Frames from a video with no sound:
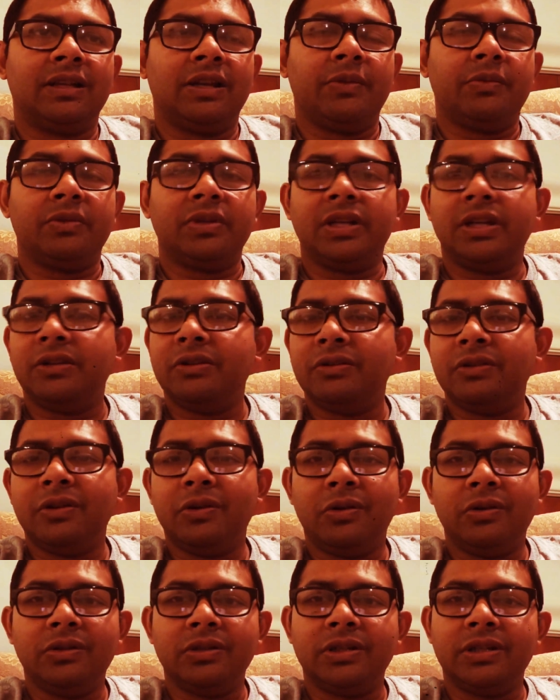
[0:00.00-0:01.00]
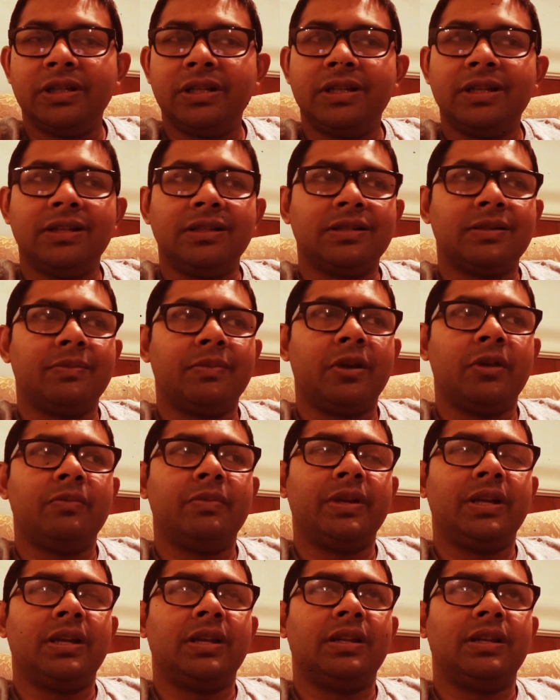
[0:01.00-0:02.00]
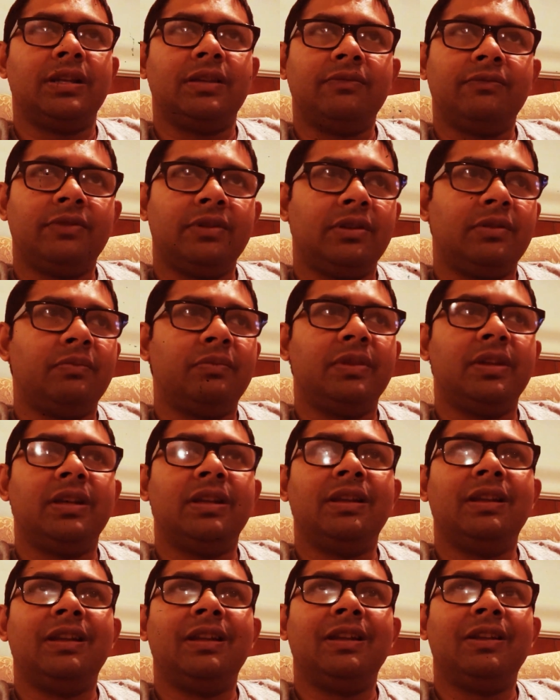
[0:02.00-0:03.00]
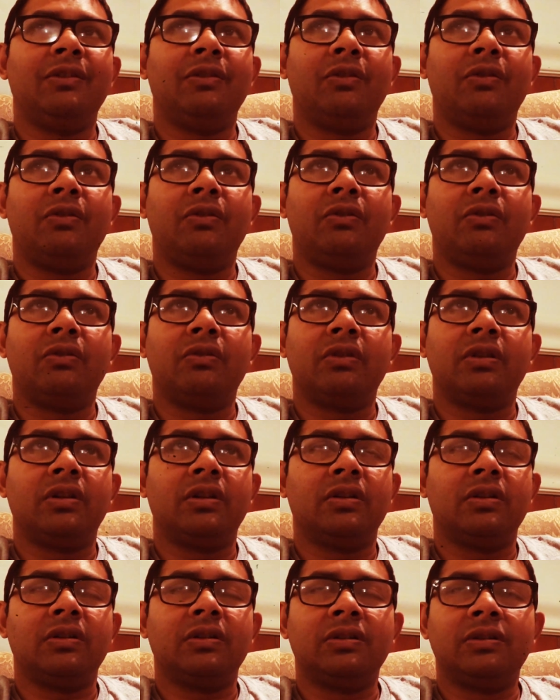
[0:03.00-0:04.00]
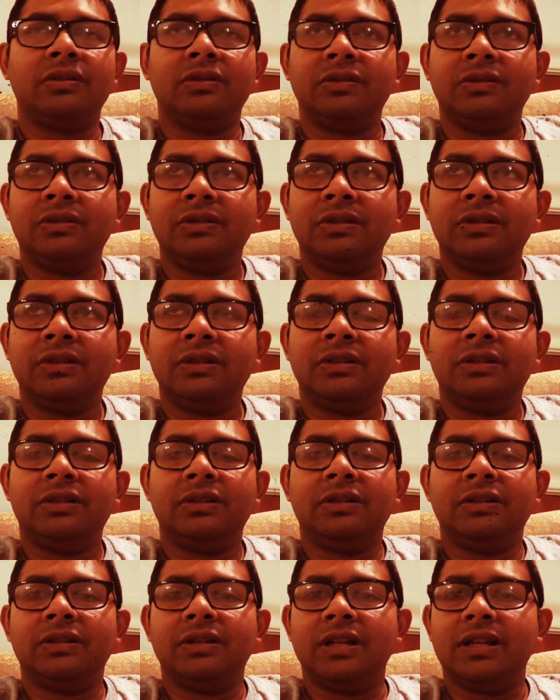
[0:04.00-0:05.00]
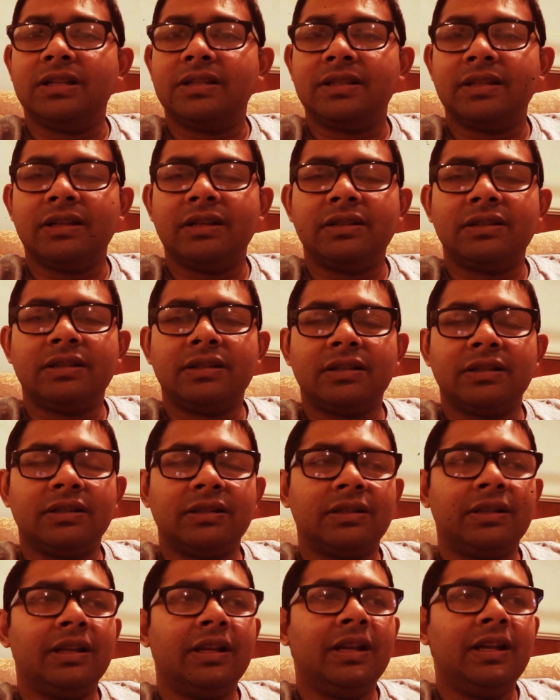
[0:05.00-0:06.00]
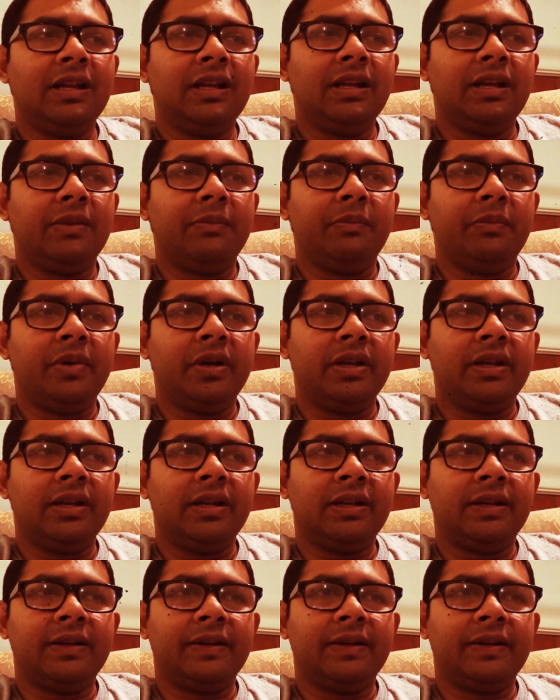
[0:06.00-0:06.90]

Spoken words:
I won't get into all the details about being an infinite being or as such, but